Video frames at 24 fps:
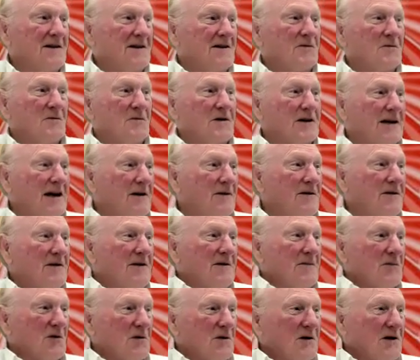We're carrying
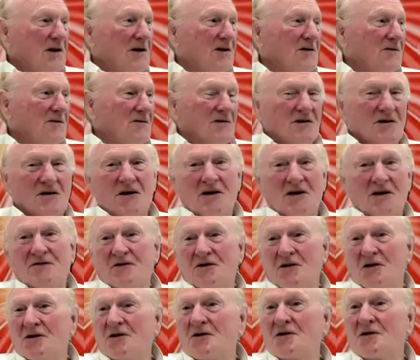them around for
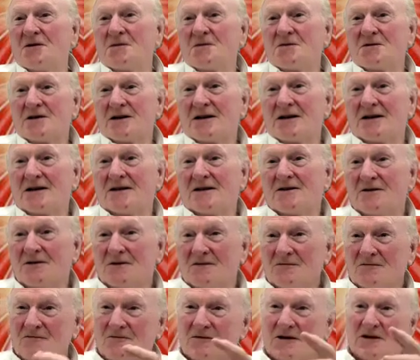lifetimes, and
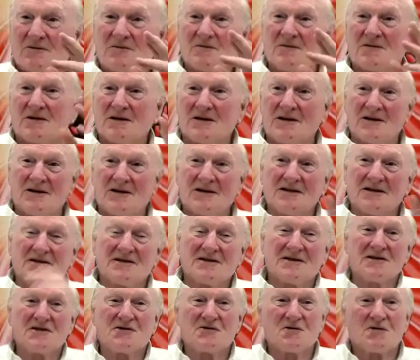when
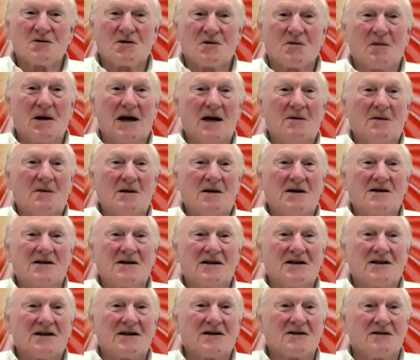since we were babies
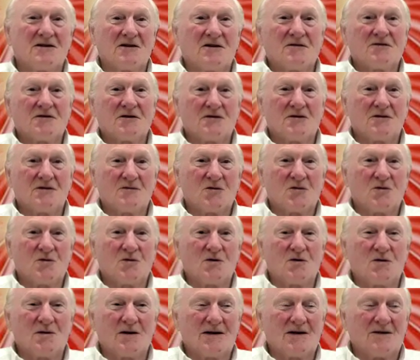in this lifetime, all the
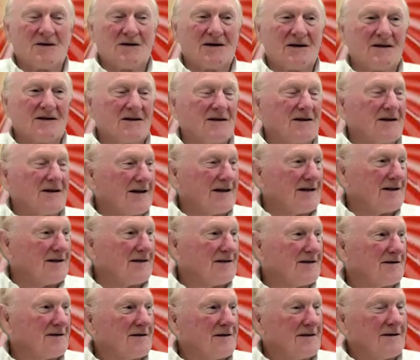way around
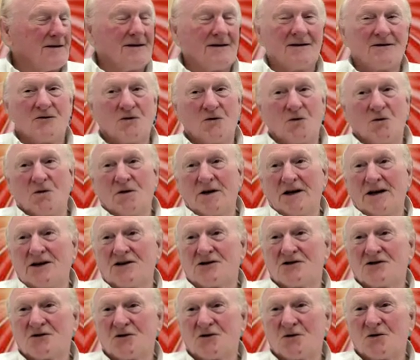things, all these
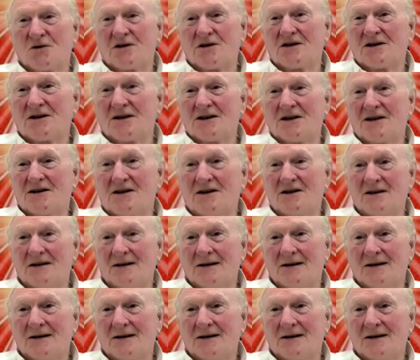stories are there.